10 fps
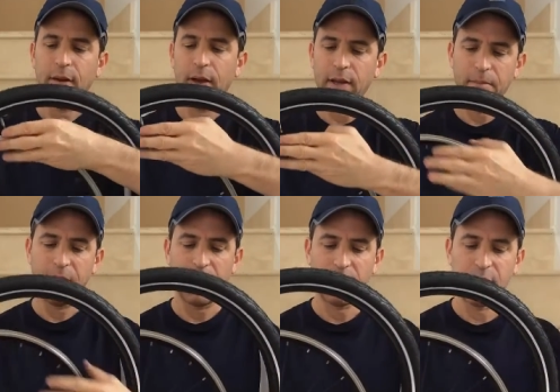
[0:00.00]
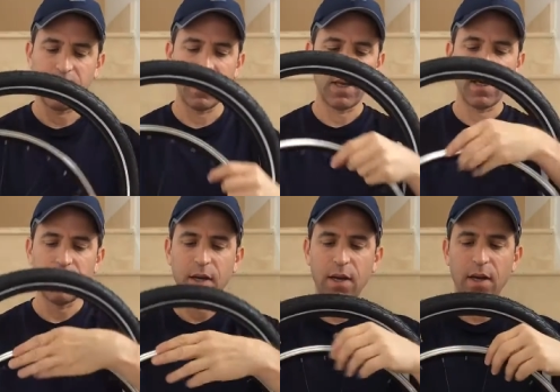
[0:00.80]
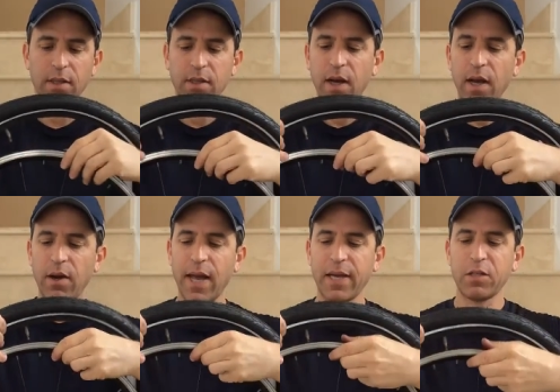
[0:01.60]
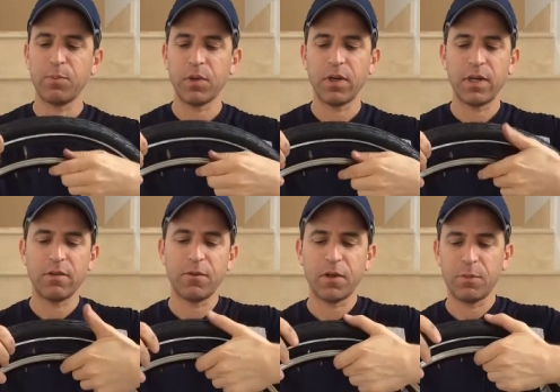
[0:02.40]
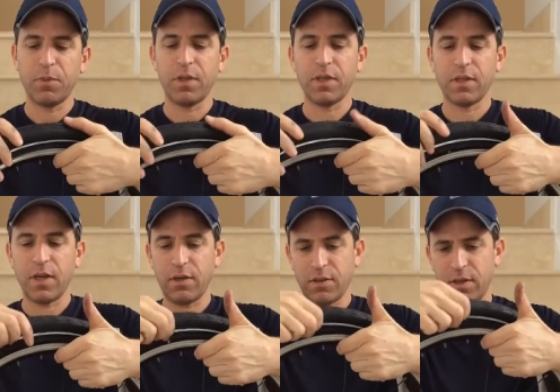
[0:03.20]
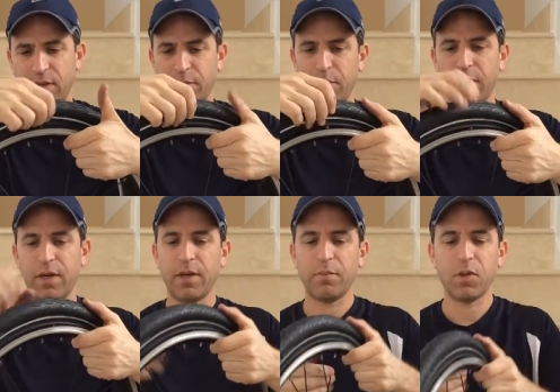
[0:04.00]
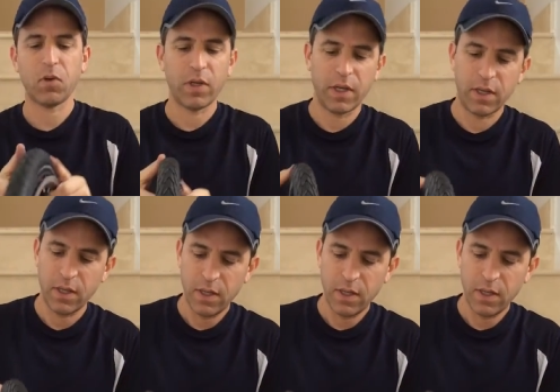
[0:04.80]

I am not the uh, tire expert as far as putting tires on, but I'm learning